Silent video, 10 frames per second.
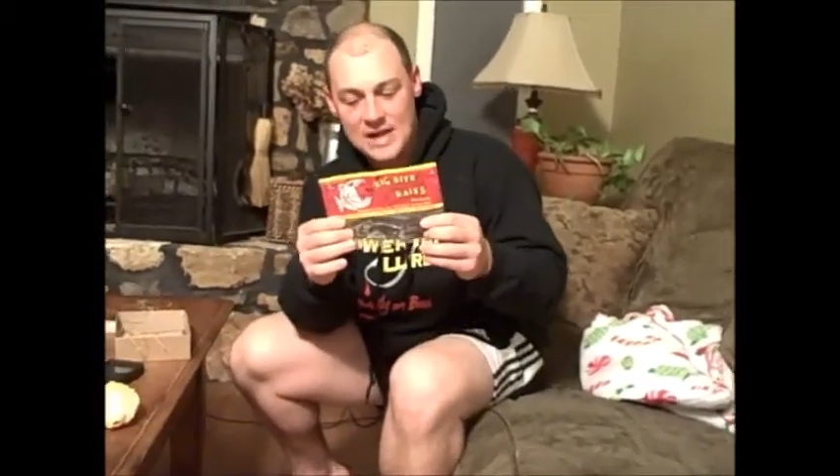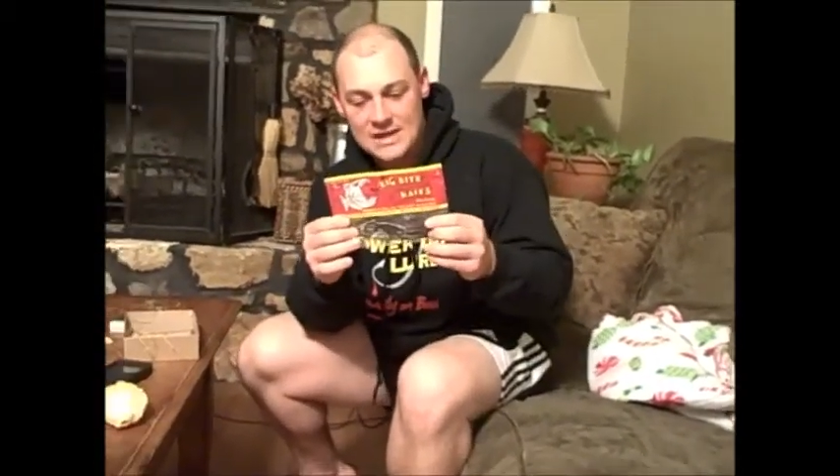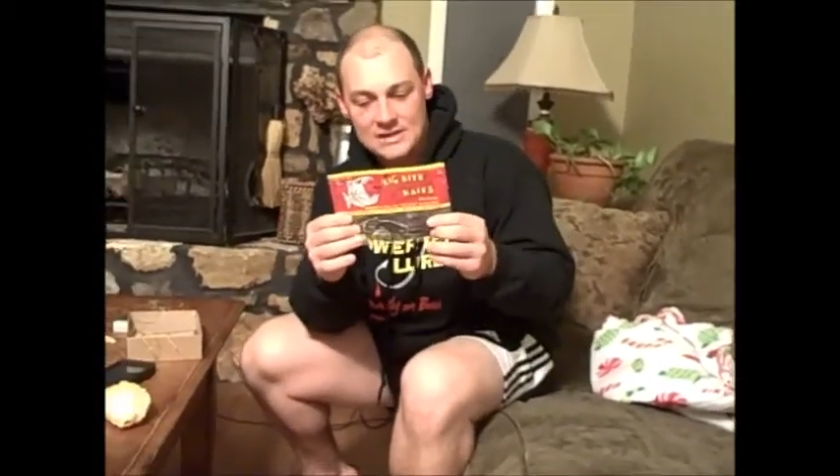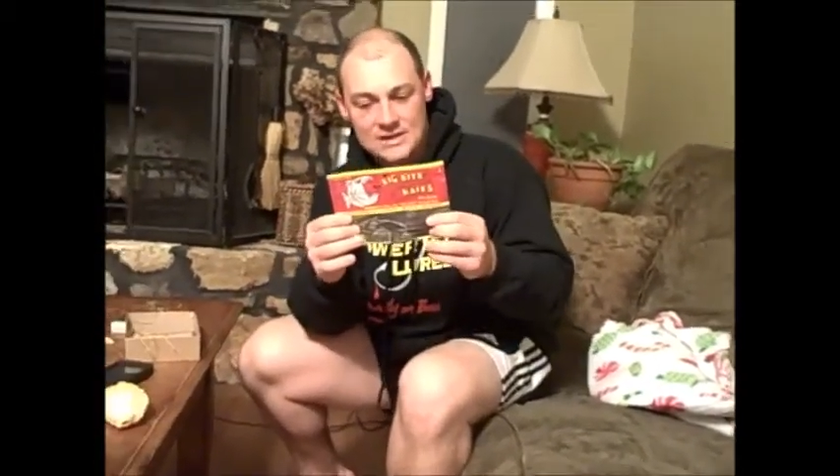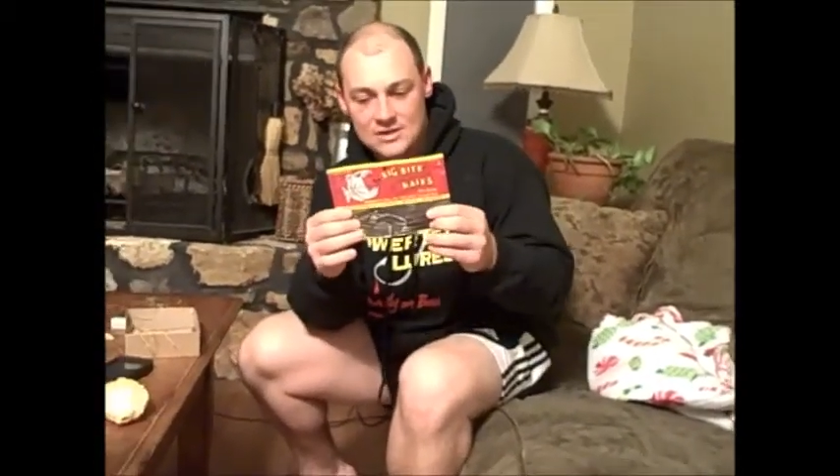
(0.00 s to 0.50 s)

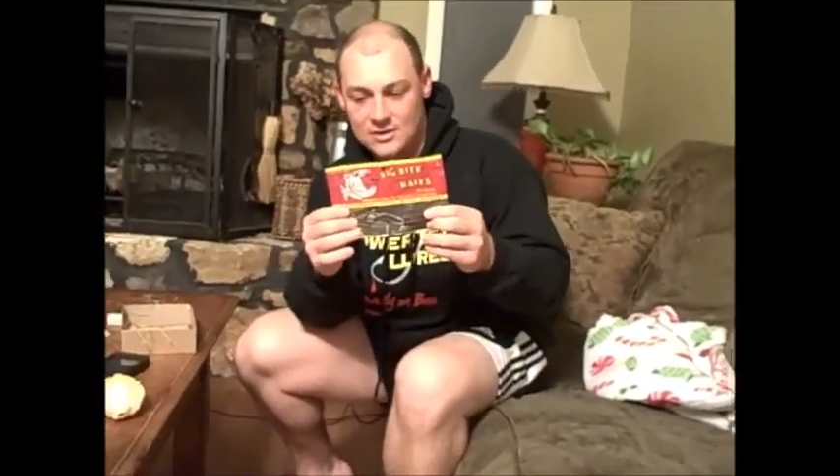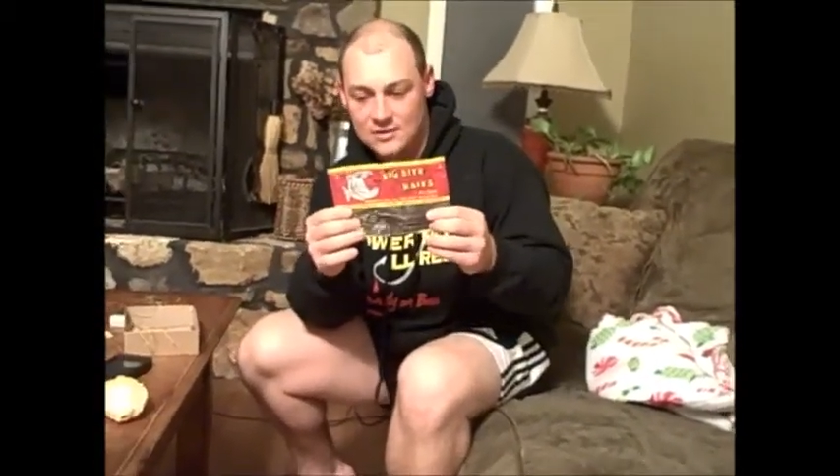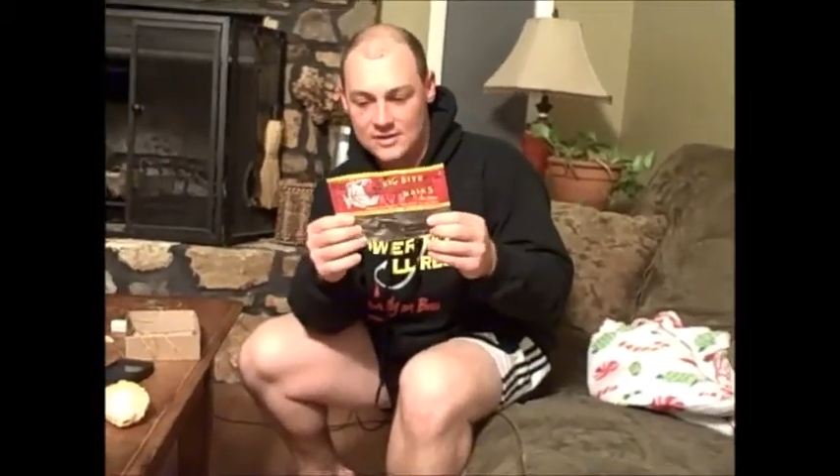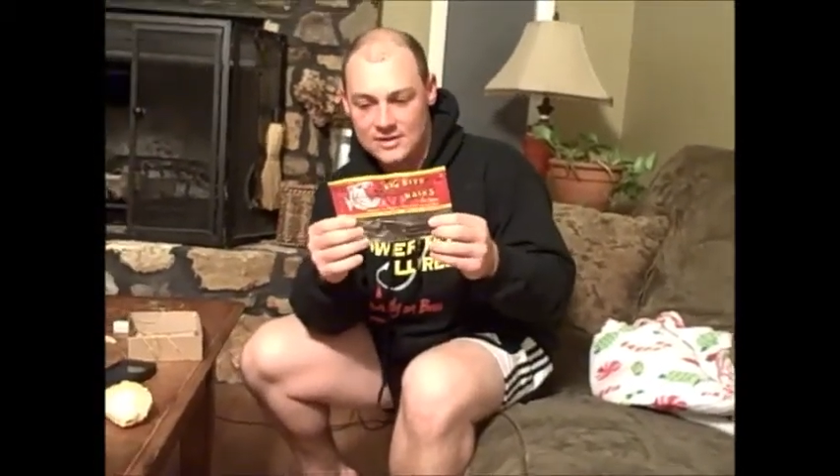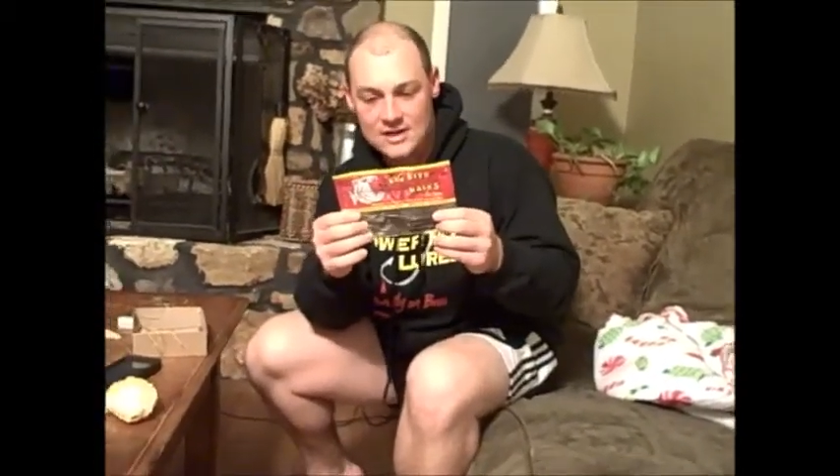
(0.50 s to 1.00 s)
bait
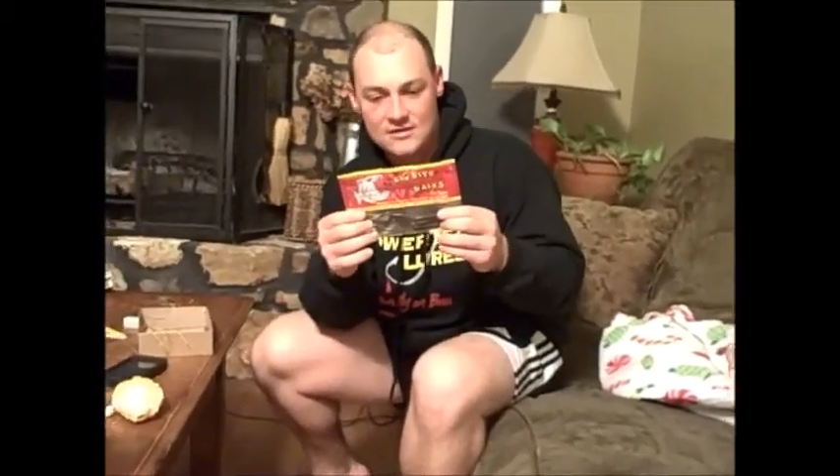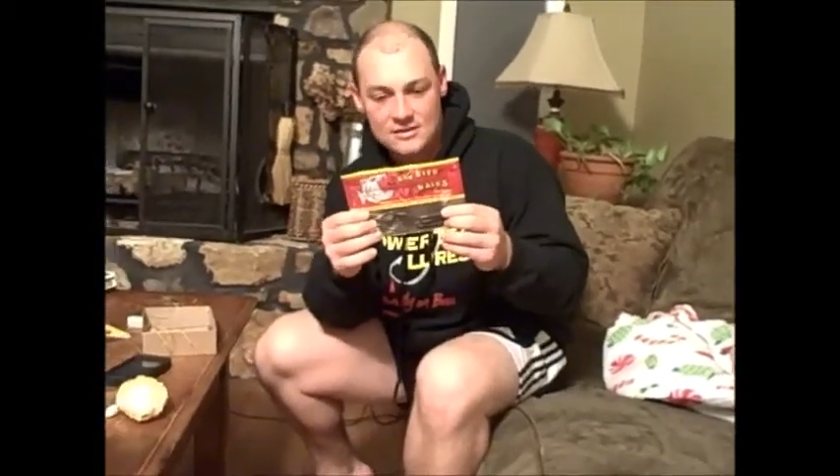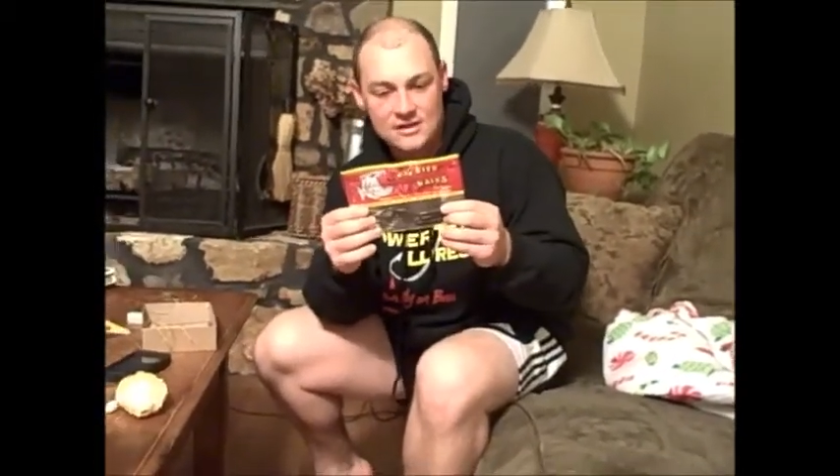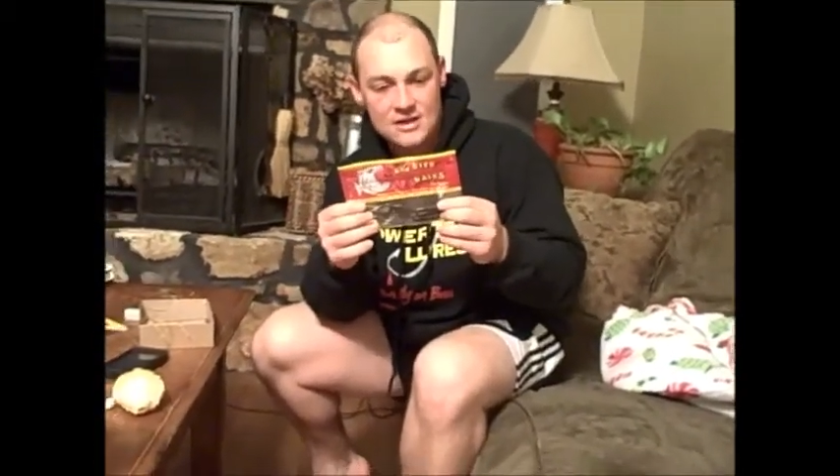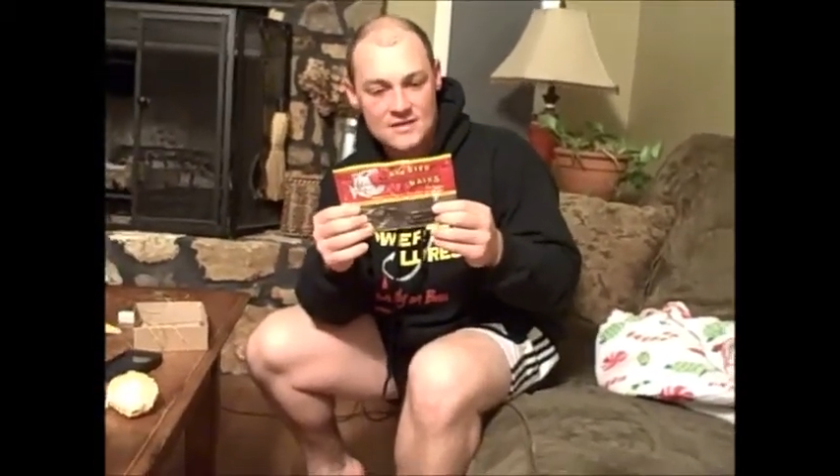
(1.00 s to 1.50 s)
here
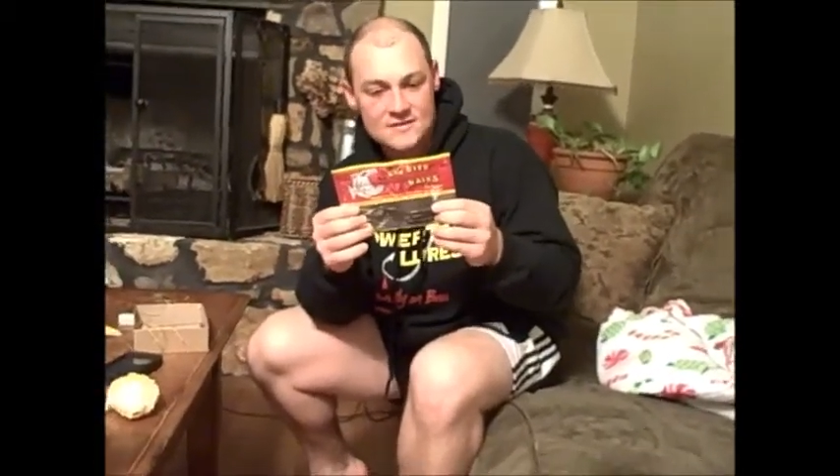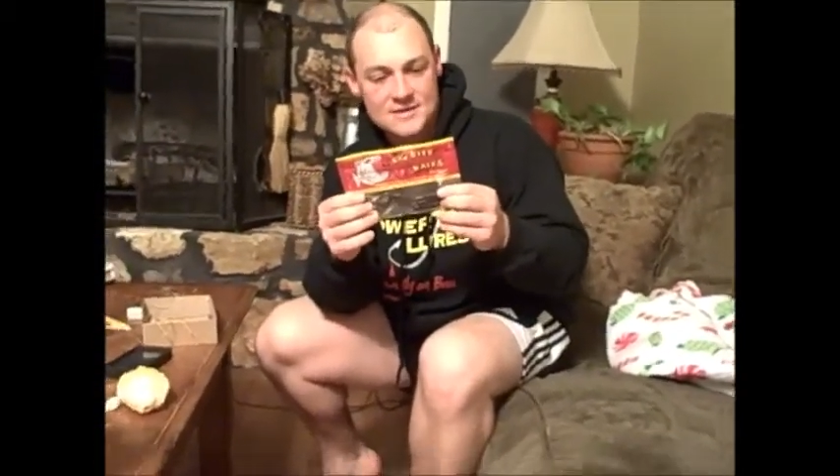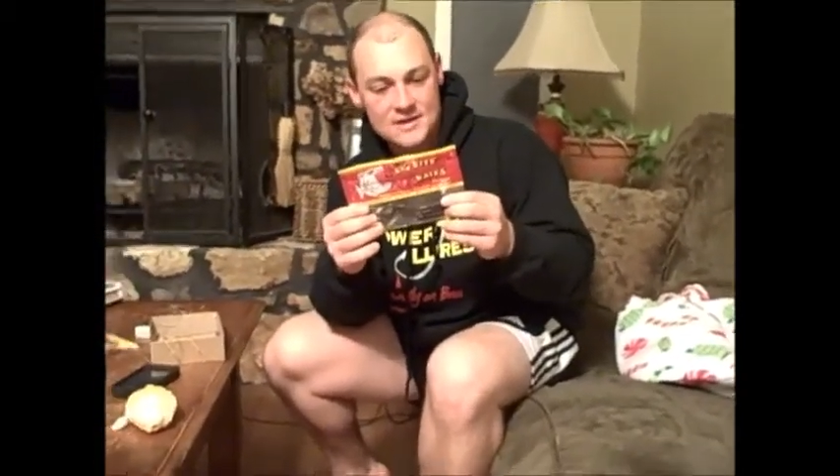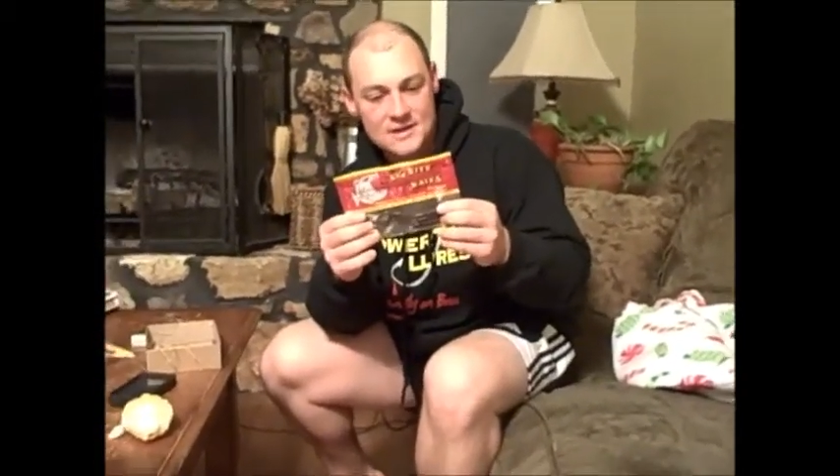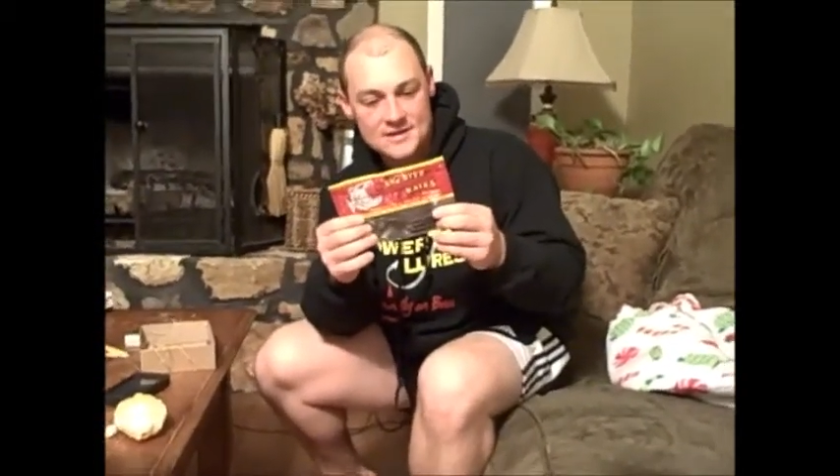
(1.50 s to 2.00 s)
that they've
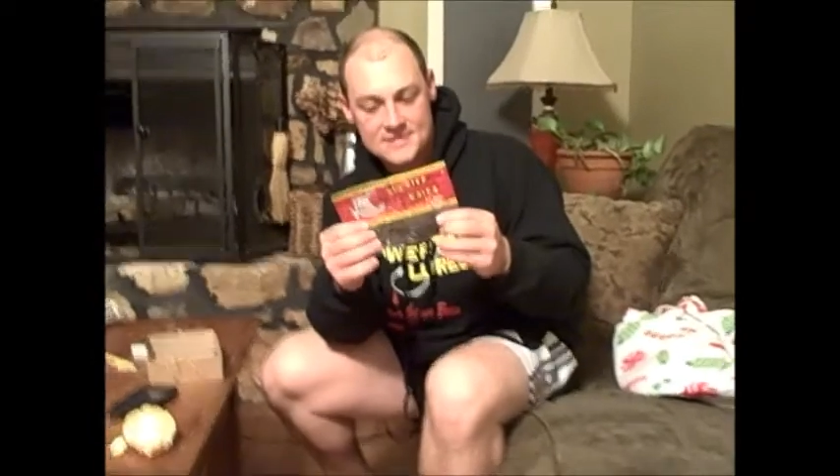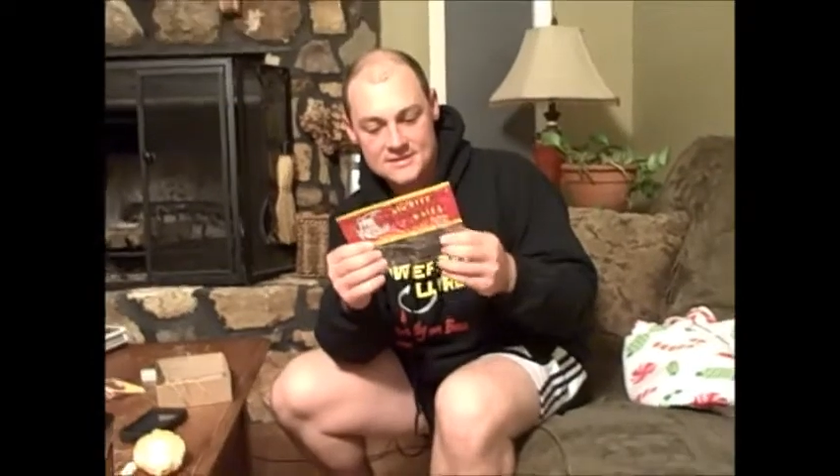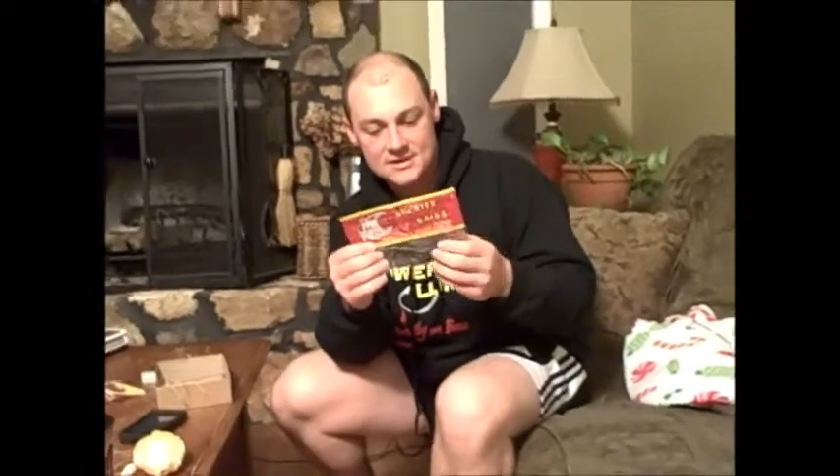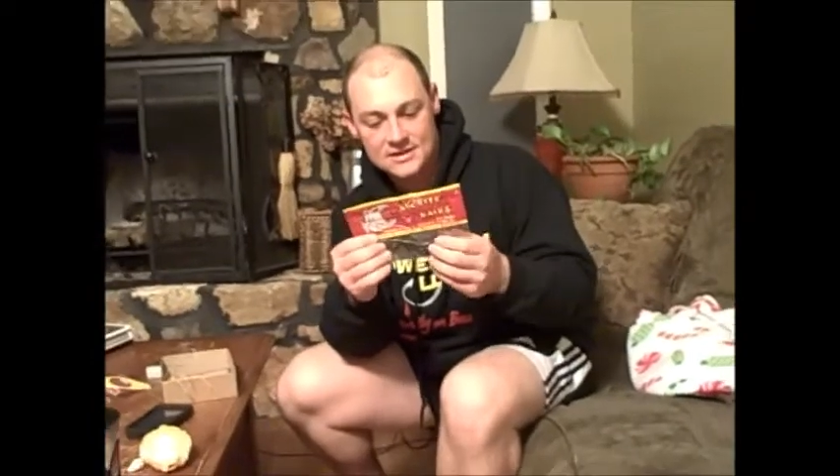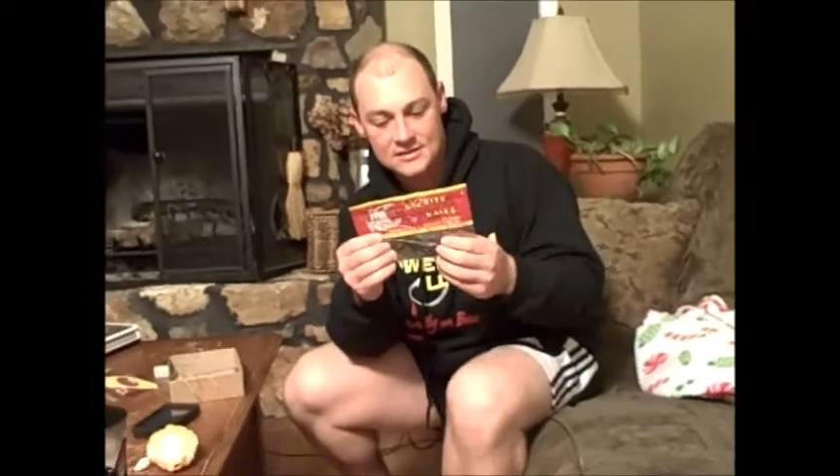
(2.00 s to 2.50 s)
sent us.